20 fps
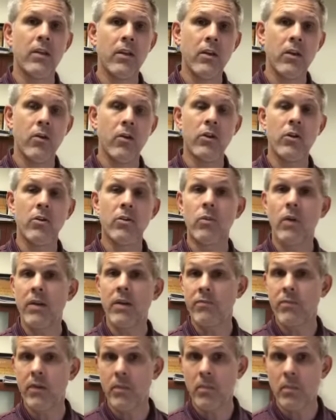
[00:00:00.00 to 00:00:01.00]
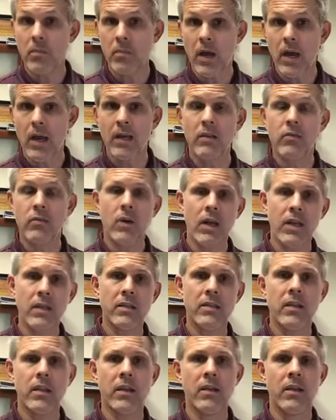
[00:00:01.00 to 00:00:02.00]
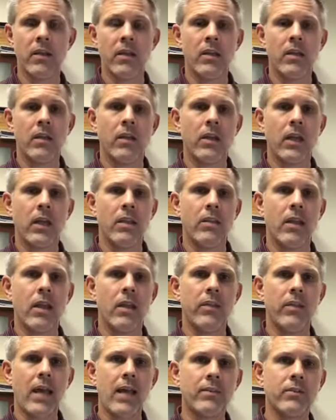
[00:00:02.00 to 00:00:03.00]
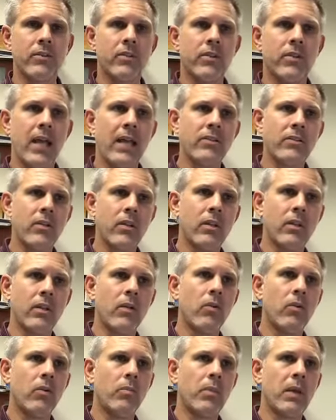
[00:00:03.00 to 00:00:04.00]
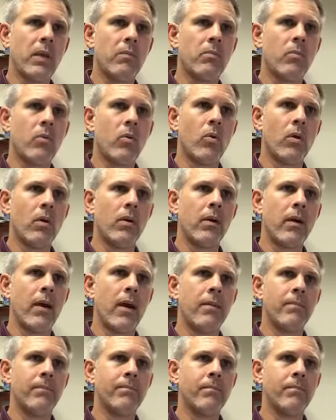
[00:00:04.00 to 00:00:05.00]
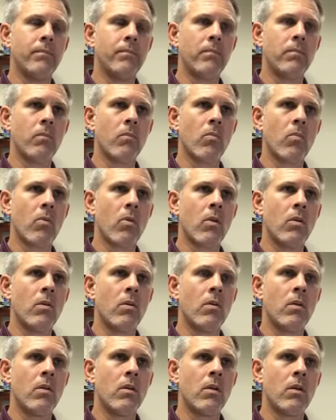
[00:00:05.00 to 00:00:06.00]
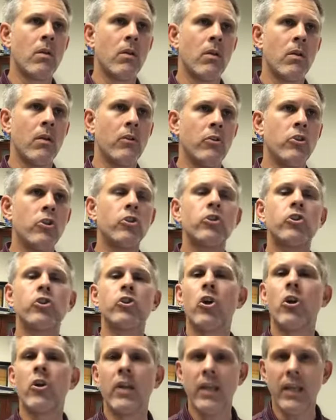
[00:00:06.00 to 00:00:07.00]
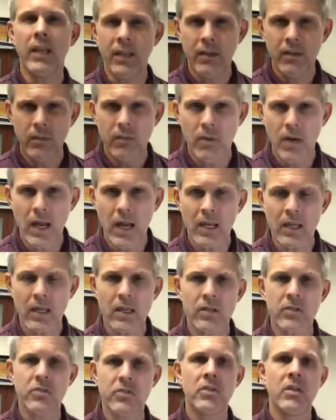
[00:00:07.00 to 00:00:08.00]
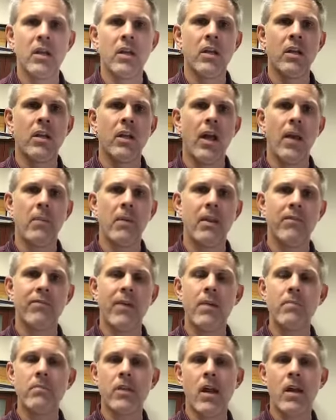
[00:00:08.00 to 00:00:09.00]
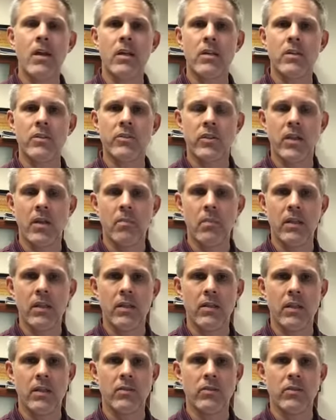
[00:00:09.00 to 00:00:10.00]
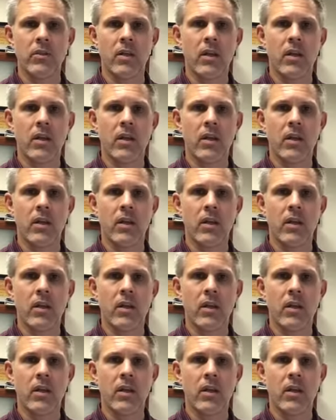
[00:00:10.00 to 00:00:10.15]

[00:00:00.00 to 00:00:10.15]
you're in the right frame of mind, right? And that's a little bit more, discerning, right? Because, I mean, if I'm talking to somebody that's,